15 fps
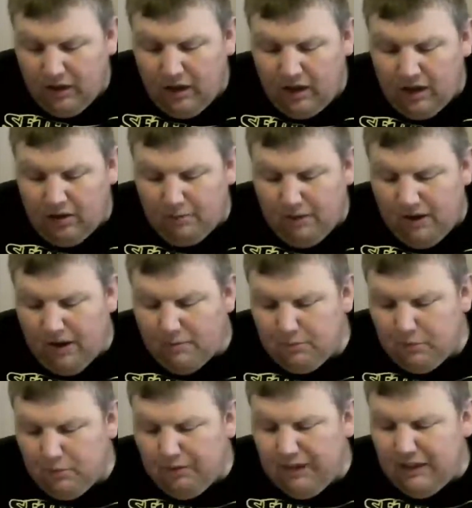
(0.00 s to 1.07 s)
Um, Hal
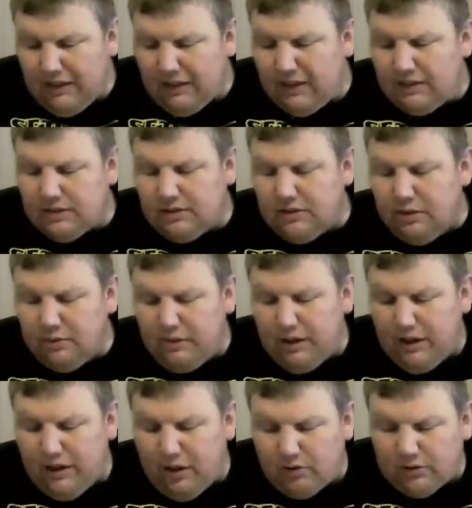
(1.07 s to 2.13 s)
Mooney is going to be
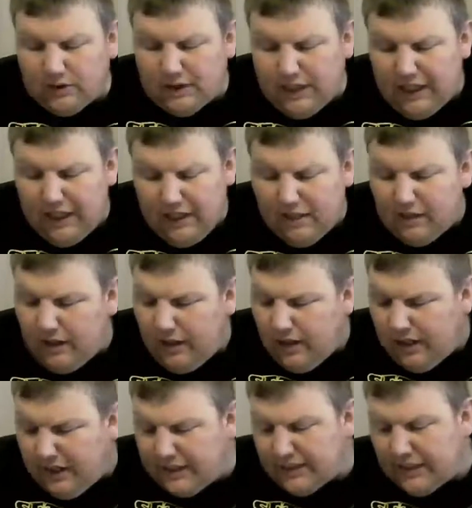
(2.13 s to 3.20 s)
the O C.
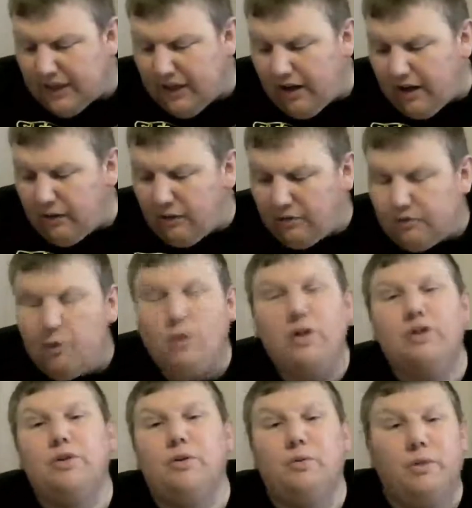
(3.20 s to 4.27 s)
He's got one hundred
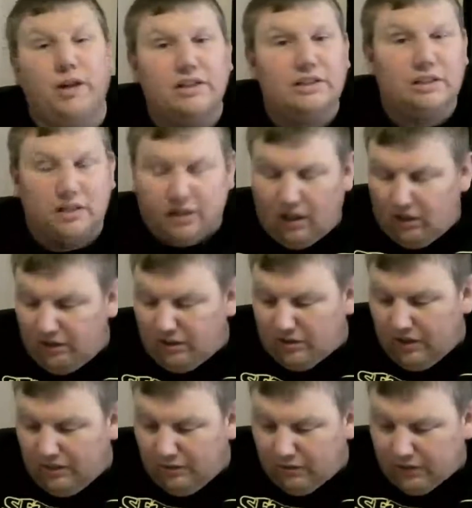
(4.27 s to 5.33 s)
forty-two wins on the college
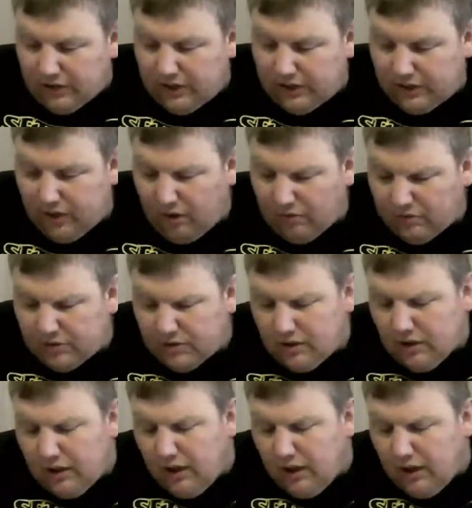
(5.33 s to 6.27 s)
level as the head coach.